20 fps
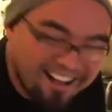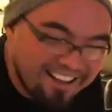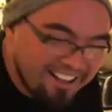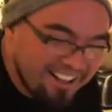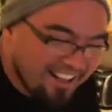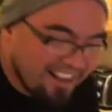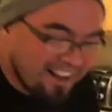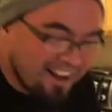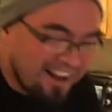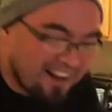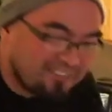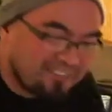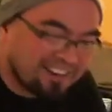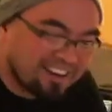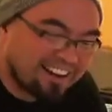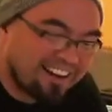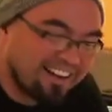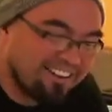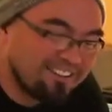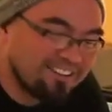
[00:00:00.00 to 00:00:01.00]
I
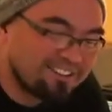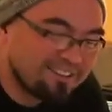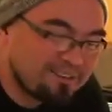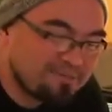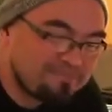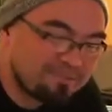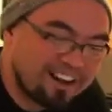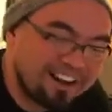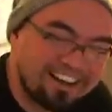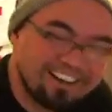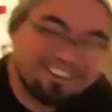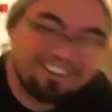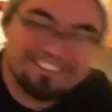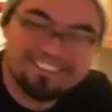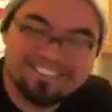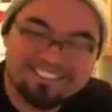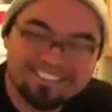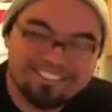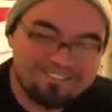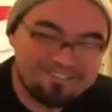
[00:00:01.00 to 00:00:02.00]
forgot. I was so proud of
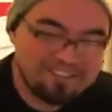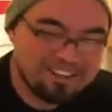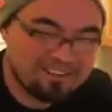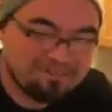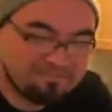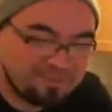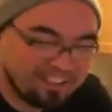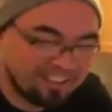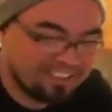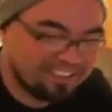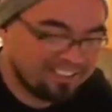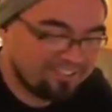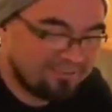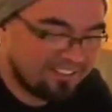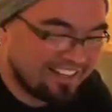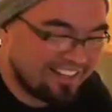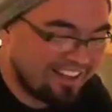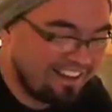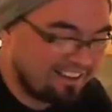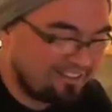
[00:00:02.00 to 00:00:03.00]
using peeling the
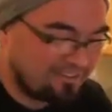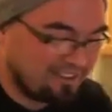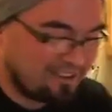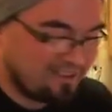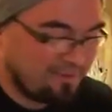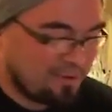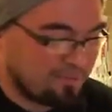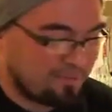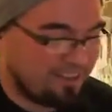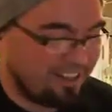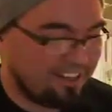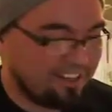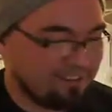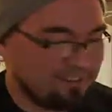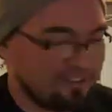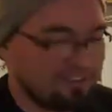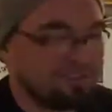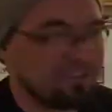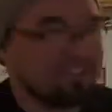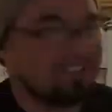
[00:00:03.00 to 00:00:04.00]
banana in front of people. I didn't even use